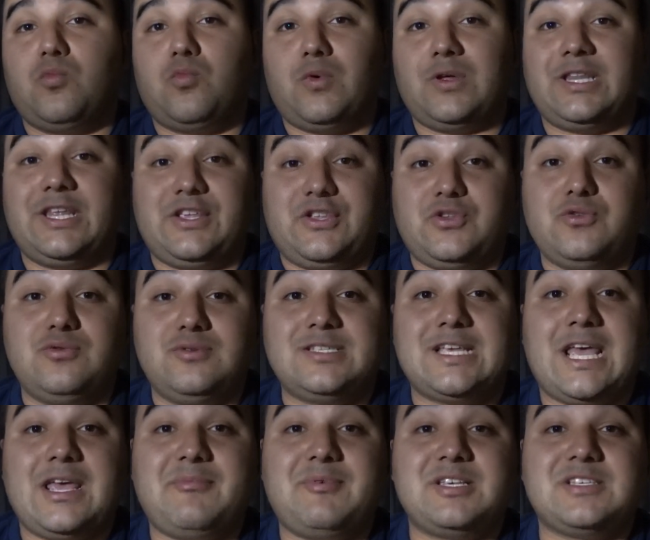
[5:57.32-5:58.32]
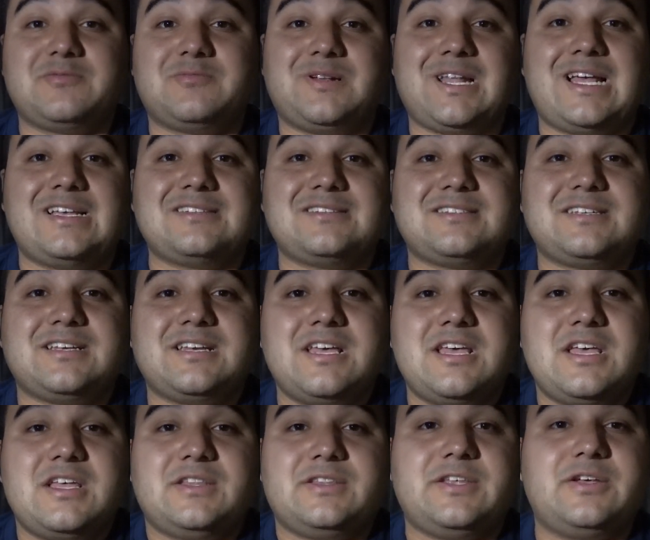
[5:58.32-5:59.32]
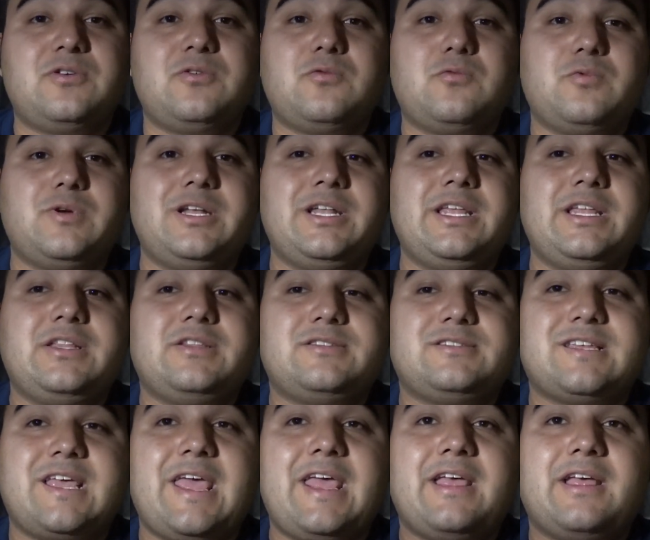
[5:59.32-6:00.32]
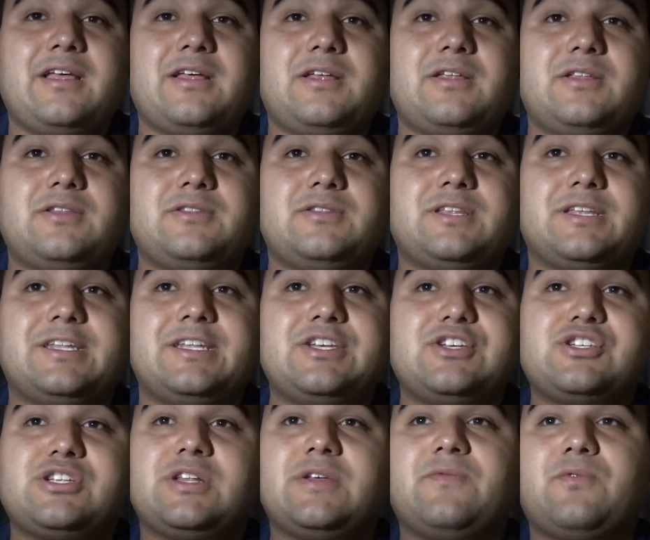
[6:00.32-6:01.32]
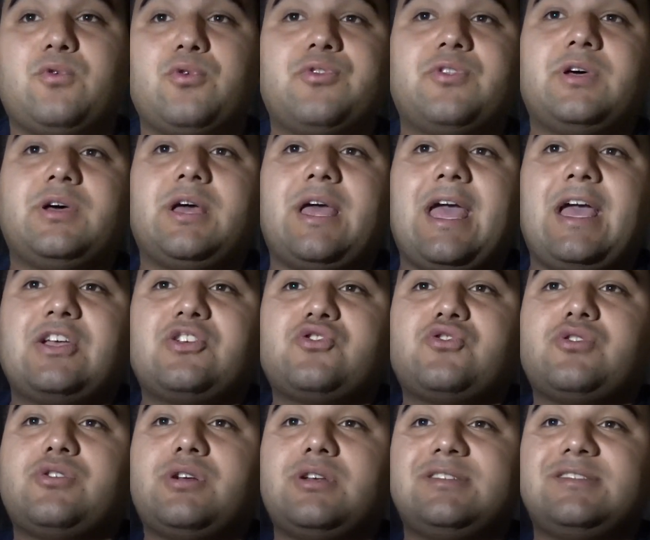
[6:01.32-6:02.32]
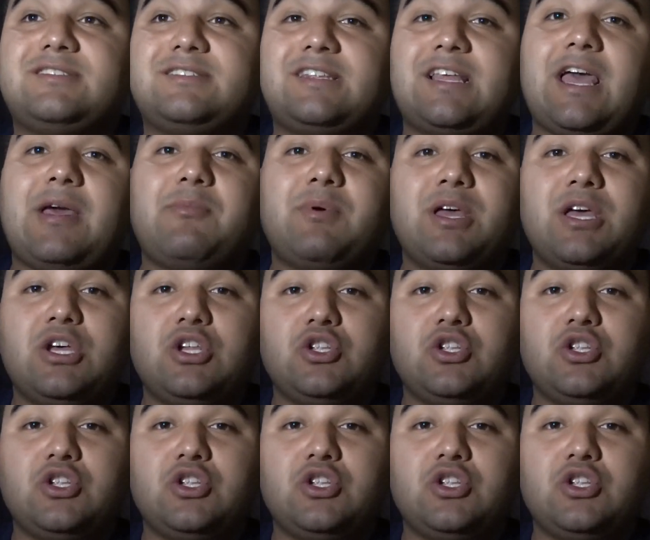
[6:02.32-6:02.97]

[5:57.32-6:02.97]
when they use ABS plastic, they don't really take the initiative or the extra step